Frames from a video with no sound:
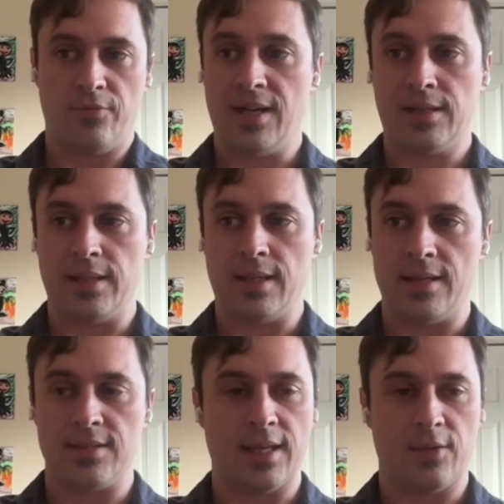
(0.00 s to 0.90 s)
finally, I
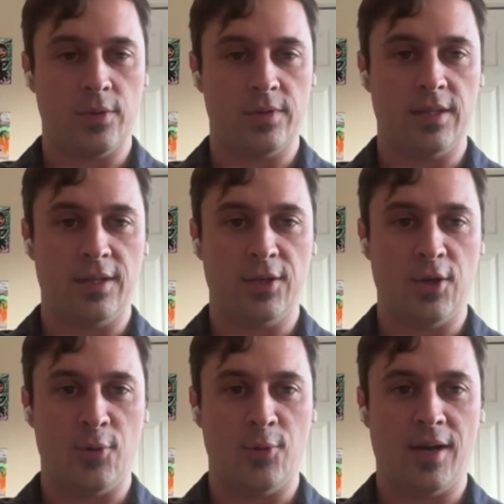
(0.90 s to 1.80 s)
was like, well,
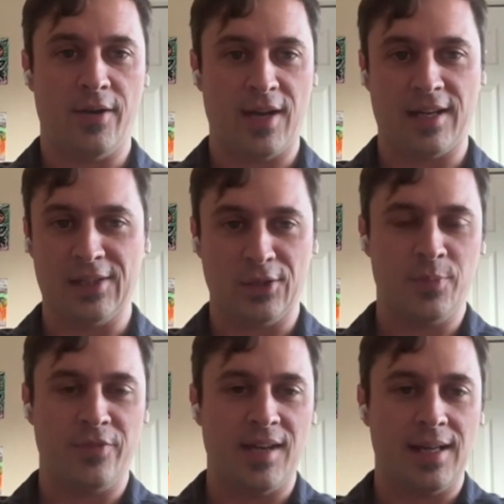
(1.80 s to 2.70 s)
I've got a little
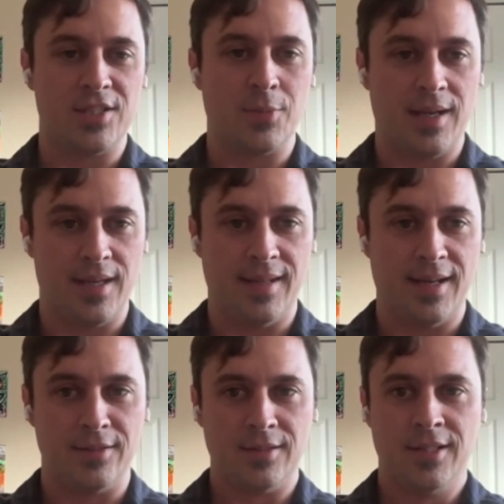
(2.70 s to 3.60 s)
bit of knowledge in my head
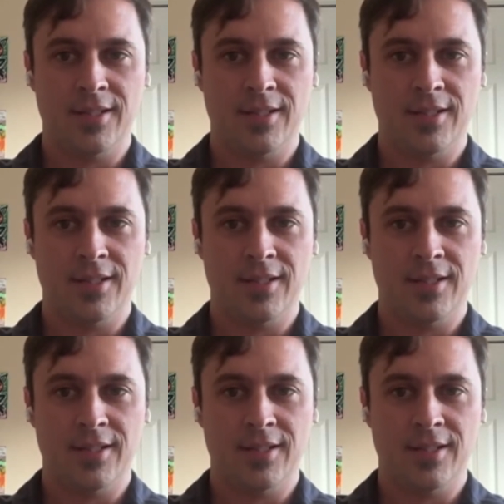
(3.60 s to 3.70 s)
now.